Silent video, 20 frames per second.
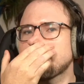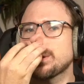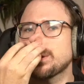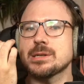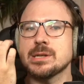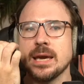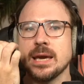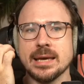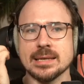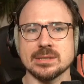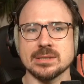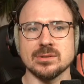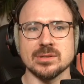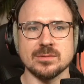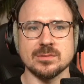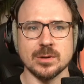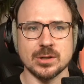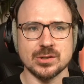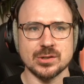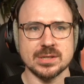has to
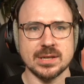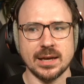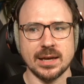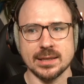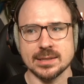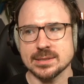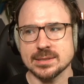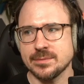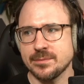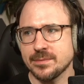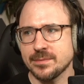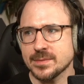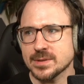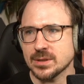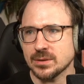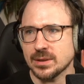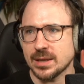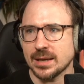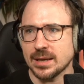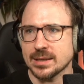switch sides. So
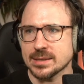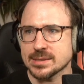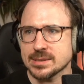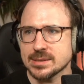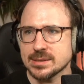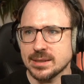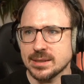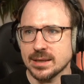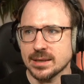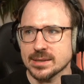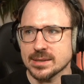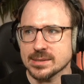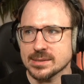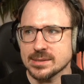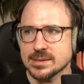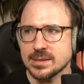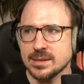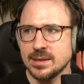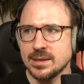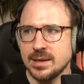that is
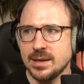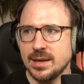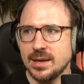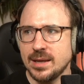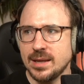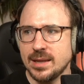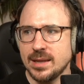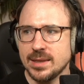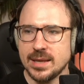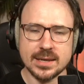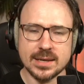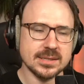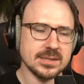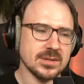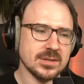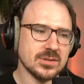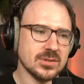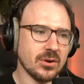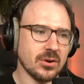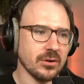the
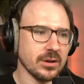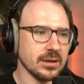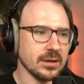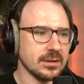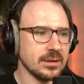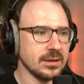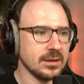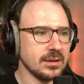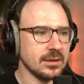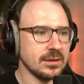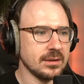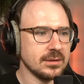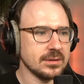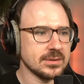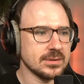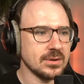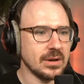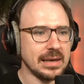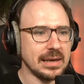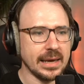story.
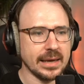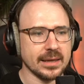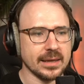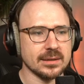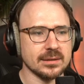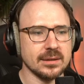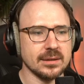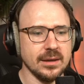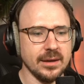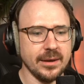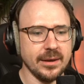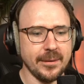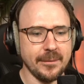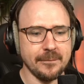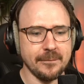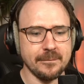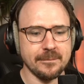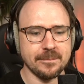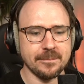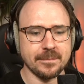So I like it.
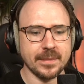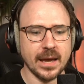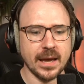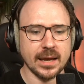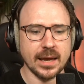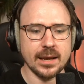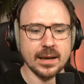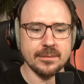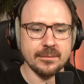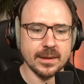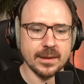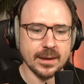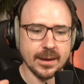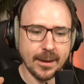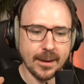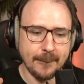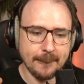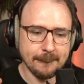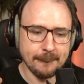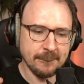Again,
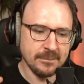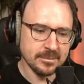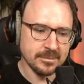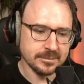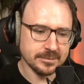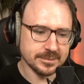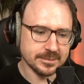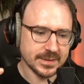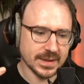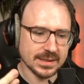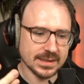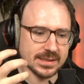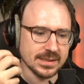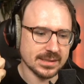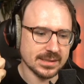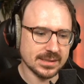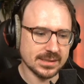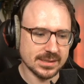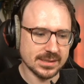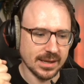this is
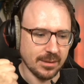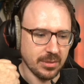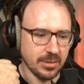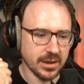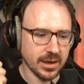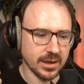something